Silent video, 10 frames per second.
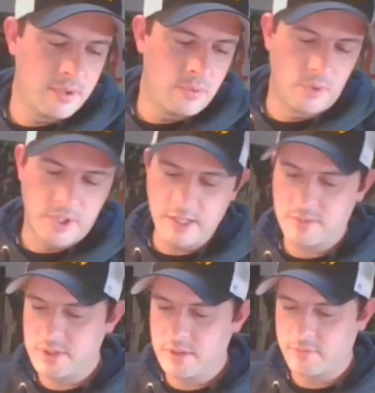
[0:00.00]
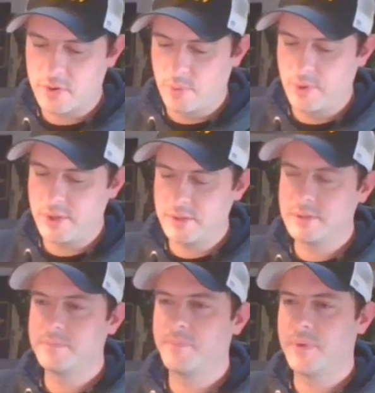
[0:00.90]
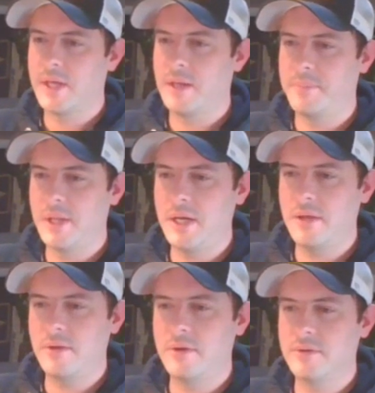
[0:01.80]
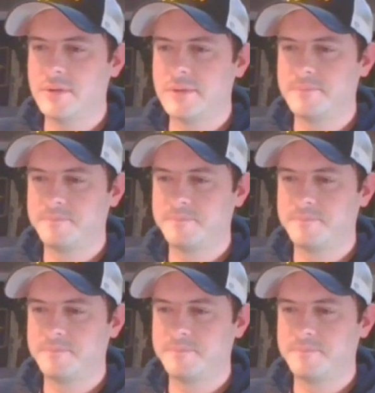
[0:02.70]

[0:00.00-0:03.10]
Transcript: We'll keep the silver quarters. I got plenty of those.